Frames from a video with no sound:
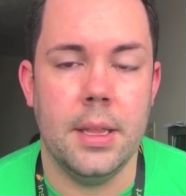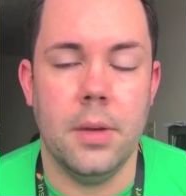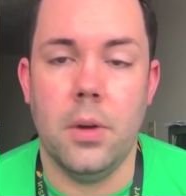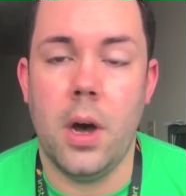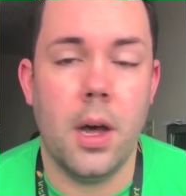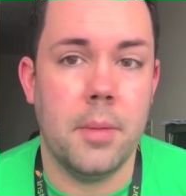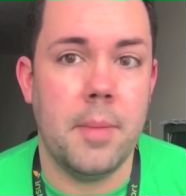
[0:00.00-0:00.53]
they'll
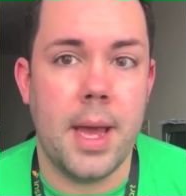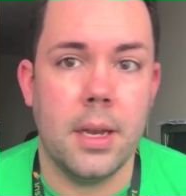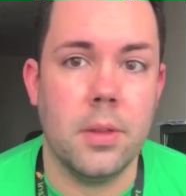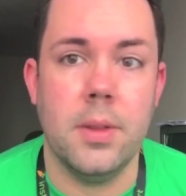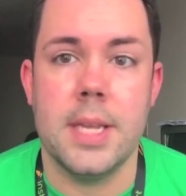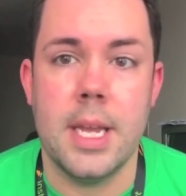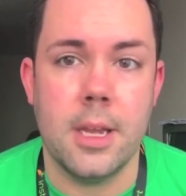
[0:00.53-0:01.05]

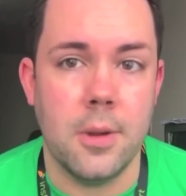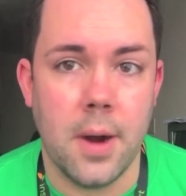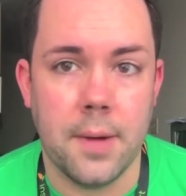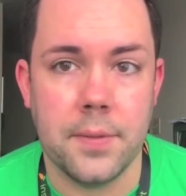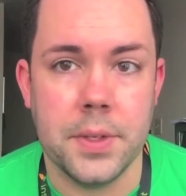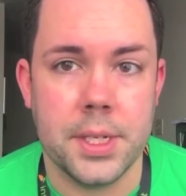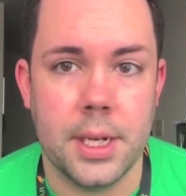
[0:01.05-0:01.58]
automatically take you
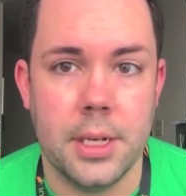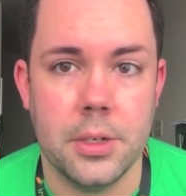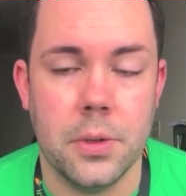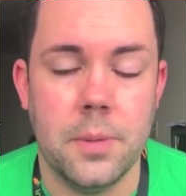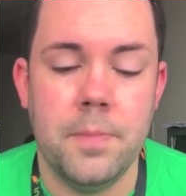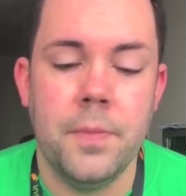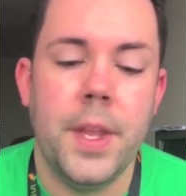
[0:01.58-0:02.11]
off the schedule.